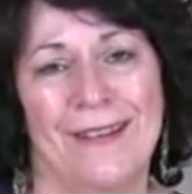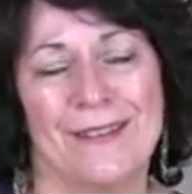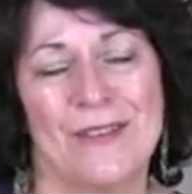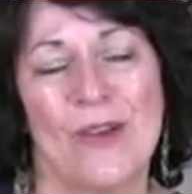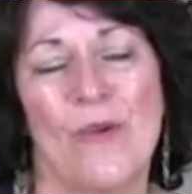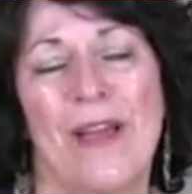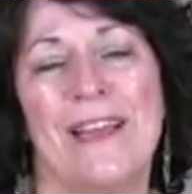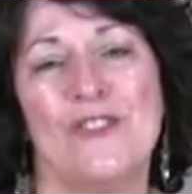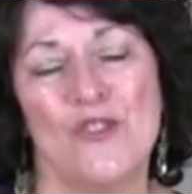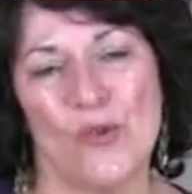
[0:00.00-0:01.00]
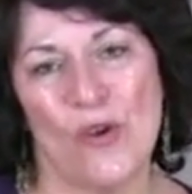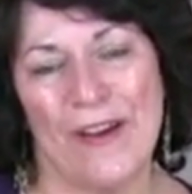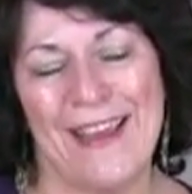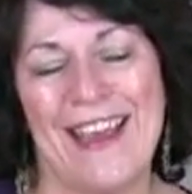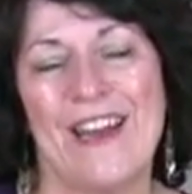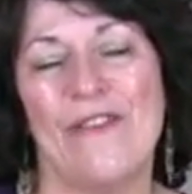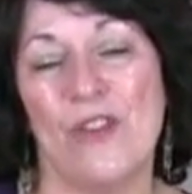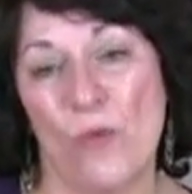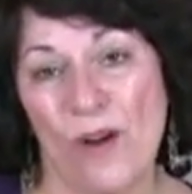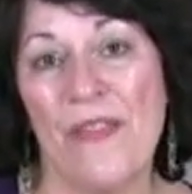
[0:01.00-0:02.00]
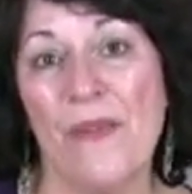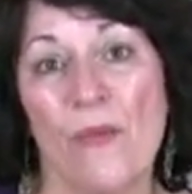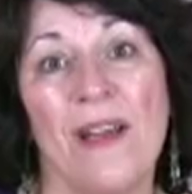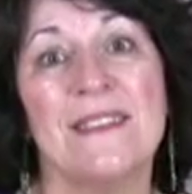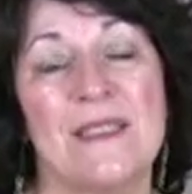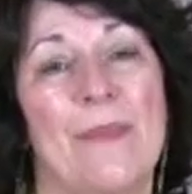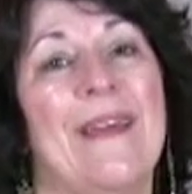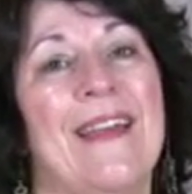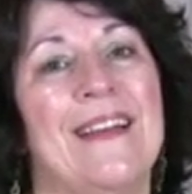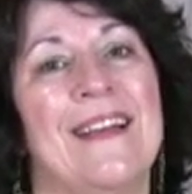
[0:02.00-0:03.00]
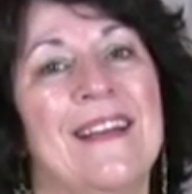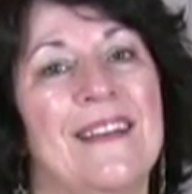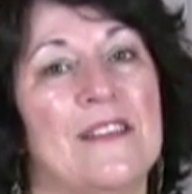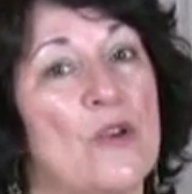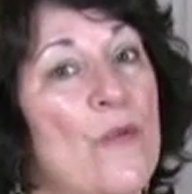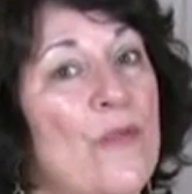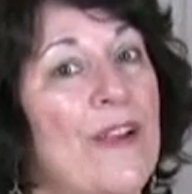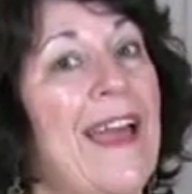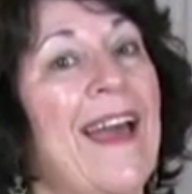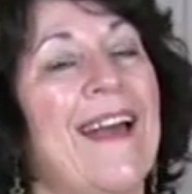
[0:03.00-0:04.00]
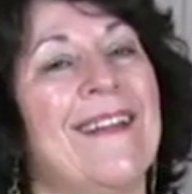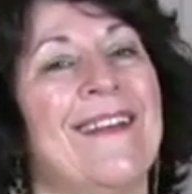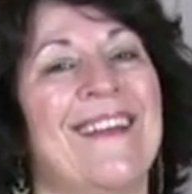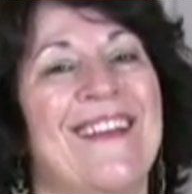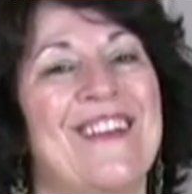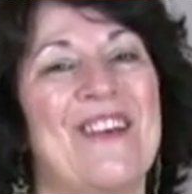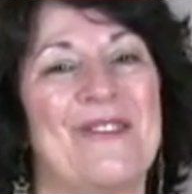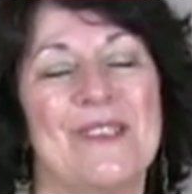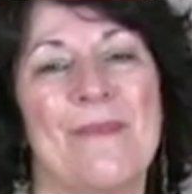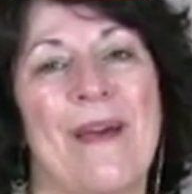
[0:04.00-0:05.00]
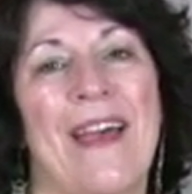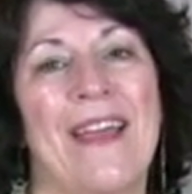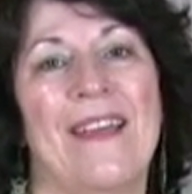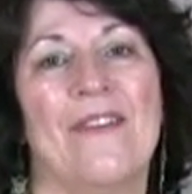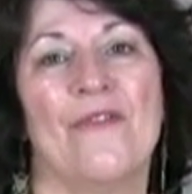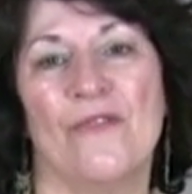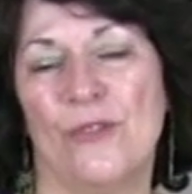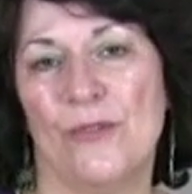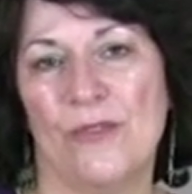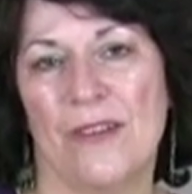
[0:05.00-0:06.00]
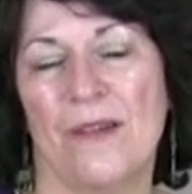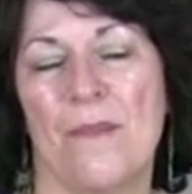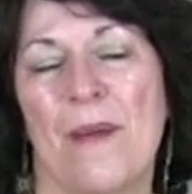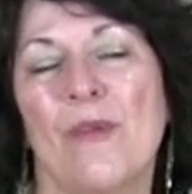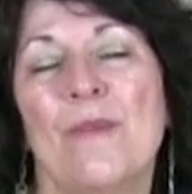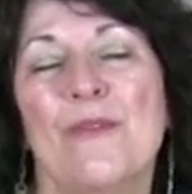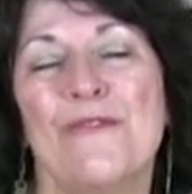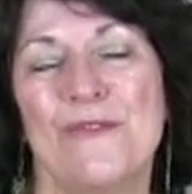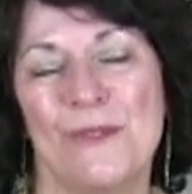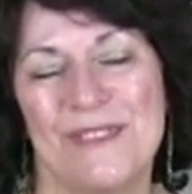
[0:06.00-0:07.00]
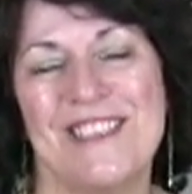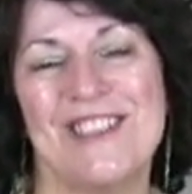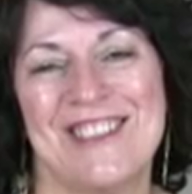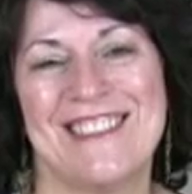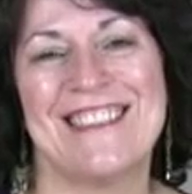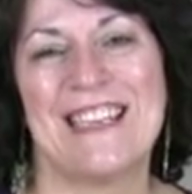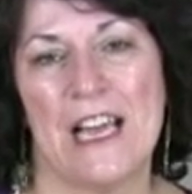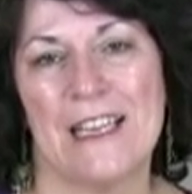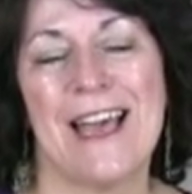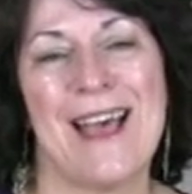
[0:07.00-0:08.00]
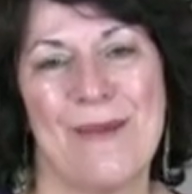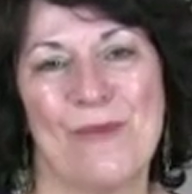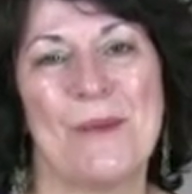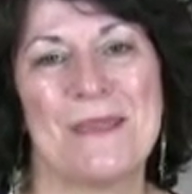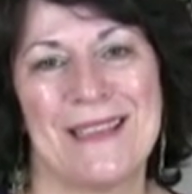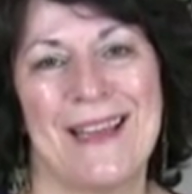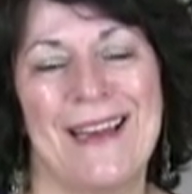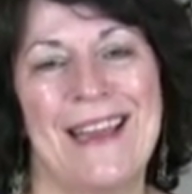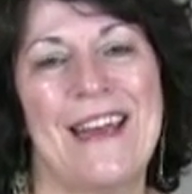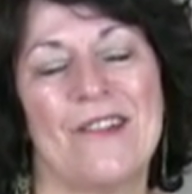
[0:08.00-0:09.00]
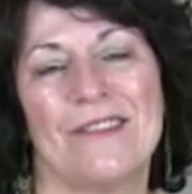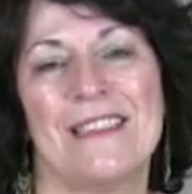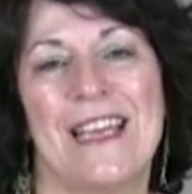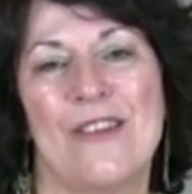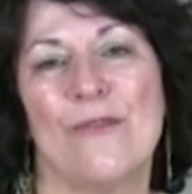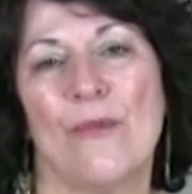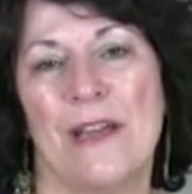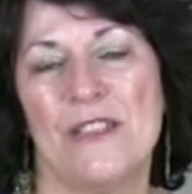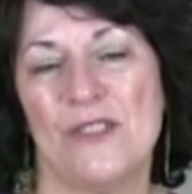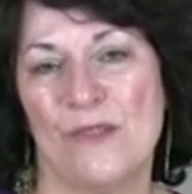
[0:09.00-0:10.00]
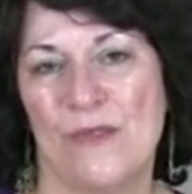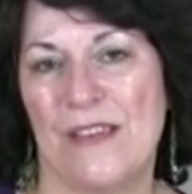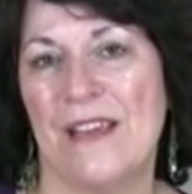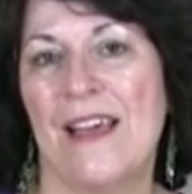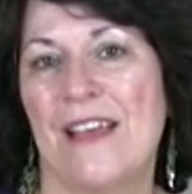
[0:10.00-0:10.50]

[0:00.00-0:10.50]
So enjoy, and if you want the recipe, don't forget, go to my memorableFoodDishes.com website, and it'll take you right to the